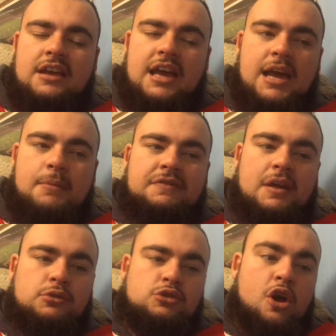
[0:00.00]
If
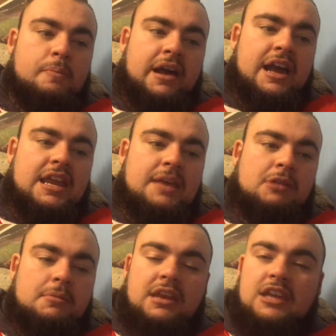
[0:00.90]
that was scored by any
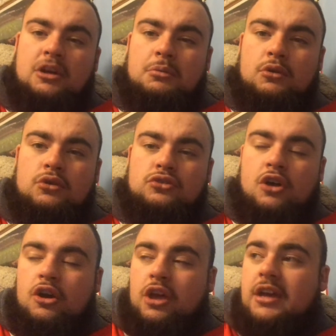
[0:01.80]
Premier League top goal
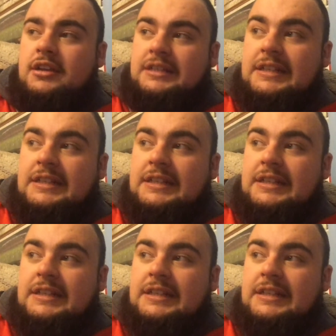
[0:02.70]
scorer,